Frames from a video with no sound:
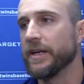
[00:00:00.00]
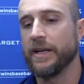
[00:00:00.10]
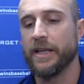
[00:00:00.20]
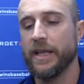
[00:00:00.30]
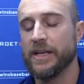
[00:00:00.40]
And
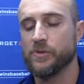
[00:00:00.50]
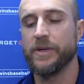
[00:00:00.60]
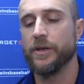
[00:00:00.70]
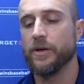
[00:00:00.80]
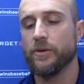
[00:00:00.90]
as
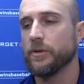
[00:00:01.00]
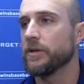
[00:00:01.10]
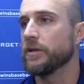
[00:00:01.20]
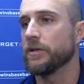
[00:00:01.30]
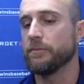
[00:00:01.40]
we
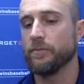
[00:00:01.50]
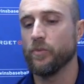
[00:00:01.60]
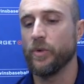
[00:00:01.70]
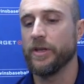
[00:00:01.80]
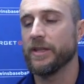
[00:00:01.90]

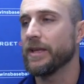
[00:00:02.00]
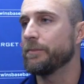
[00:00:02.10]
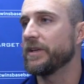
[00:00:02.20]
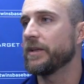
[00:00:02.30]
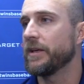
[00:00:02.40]
know, when you get
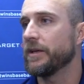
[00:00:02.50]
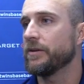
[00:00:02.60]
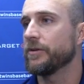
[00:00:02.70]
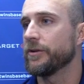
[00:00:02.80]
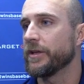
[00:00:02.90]
that big
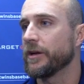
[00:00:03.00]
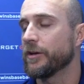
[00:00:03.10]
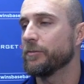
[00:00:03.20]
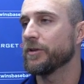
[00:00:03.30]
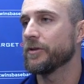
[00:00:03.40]
hit or you get
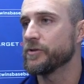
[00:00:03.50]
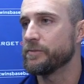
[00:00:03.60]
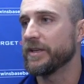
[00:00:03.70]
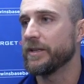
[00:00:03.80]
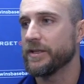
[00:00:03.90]
a couple of
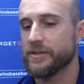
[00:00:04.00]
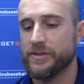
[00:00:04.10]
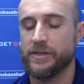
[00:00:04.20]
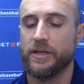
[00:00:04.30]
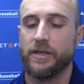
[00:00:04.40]
those big
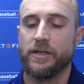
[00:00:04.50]
hits,